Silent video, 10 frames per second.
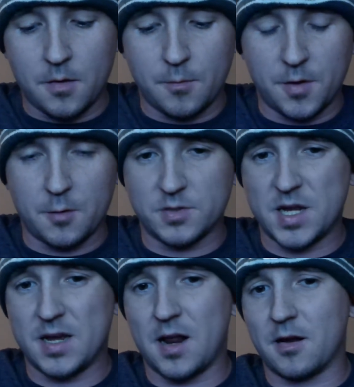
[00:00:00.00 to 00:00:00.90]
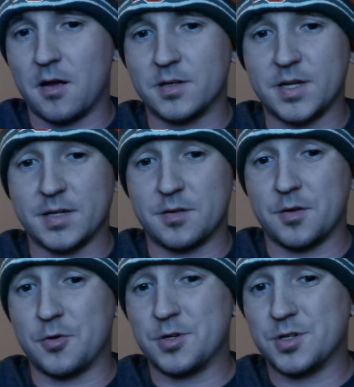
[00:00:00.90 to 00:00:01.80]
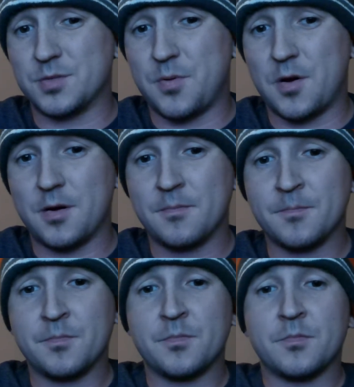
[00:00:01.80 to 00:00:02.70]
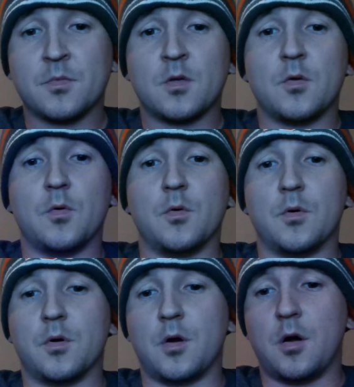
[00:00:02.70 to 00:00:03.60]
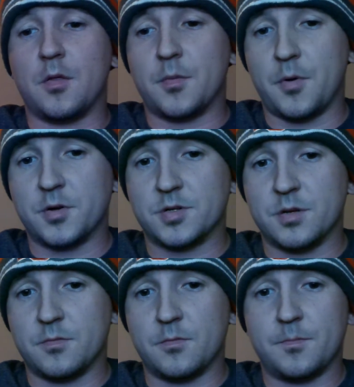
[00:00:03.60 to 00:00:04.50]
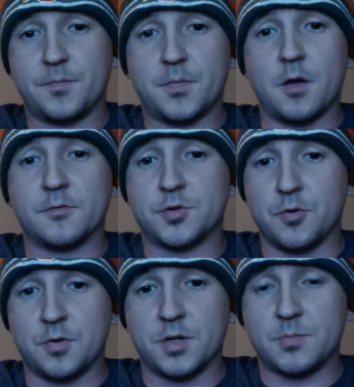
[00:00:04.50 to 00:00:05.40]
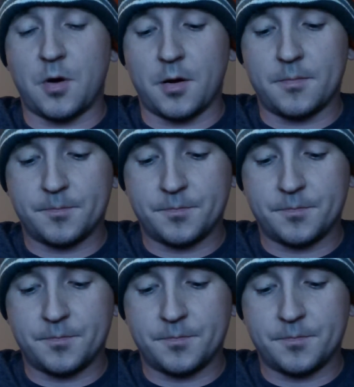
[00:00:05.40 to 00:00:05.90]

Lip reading: whether it was taken out of context on the Christian's part or on the person of scrutiny's part.